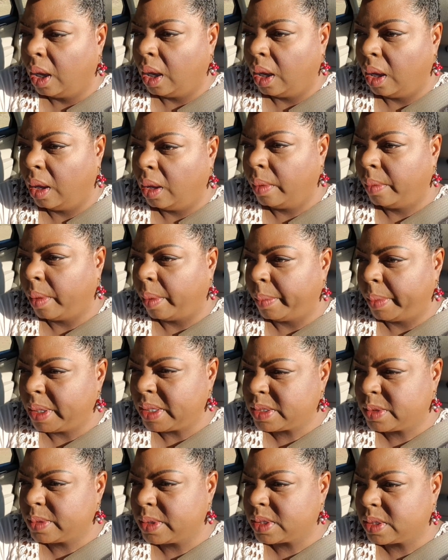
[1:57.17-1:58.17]
uh, i may
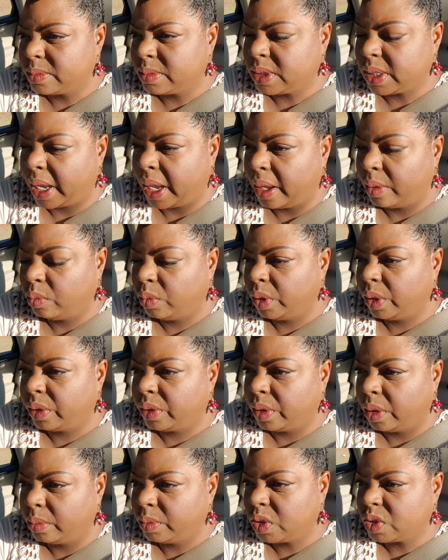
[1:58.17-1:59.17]
spend some time with
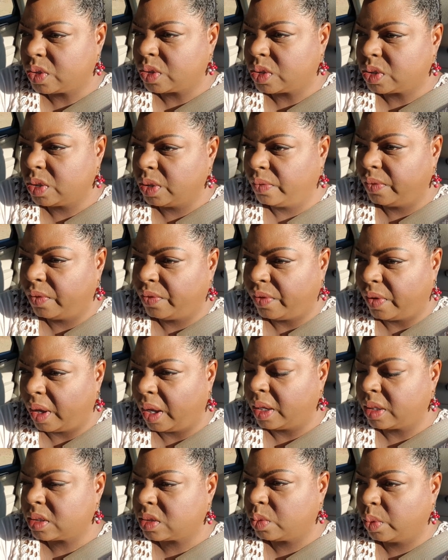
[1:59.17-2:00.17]
uh, mr silver
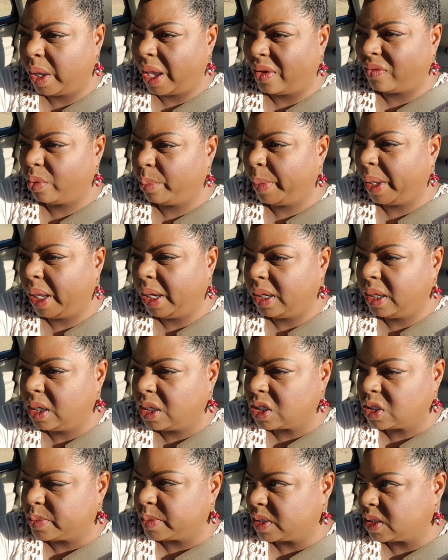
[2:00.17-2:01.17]
fox we haven't made
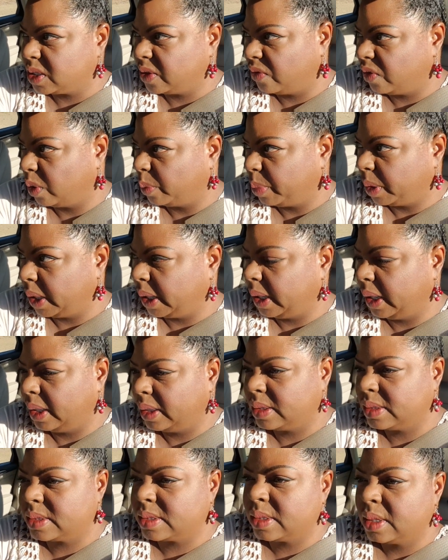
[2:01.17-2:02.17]
any specific
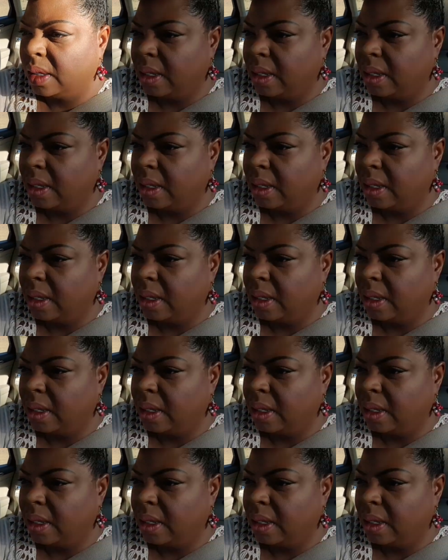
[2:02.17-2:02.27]
plans